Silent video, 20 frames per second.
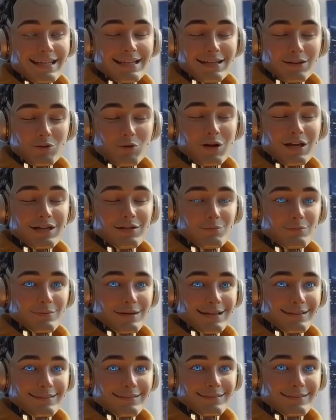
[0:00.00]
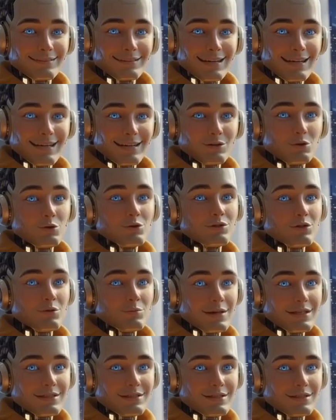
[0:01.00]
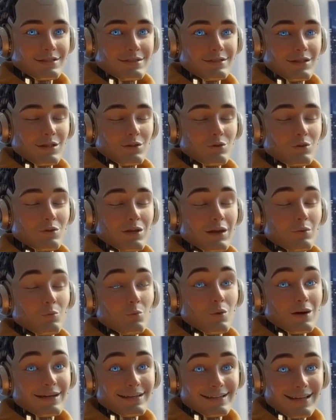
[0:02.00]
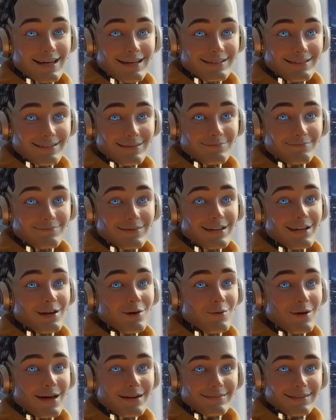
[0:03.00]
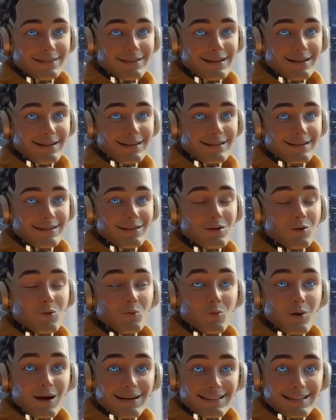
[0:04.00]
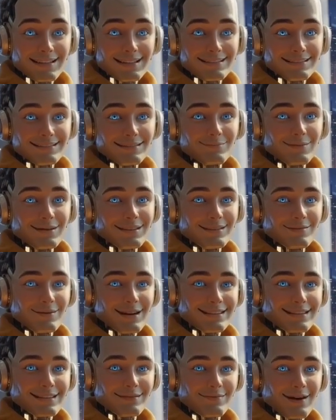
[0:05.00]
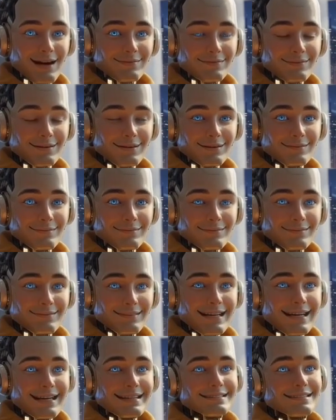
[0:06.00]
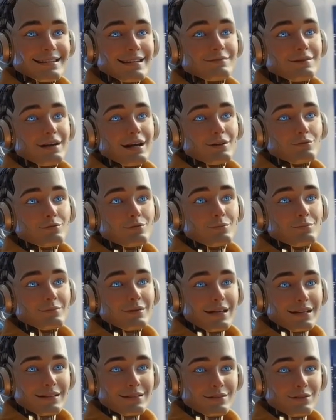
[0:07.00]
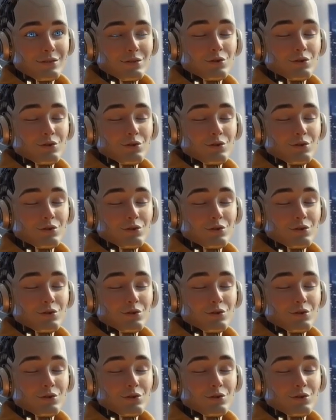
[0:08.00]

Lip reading: In the Creator plan, it also mentions that you get 1 custom video avatar, 1 custom interactive avatar, and 700 plus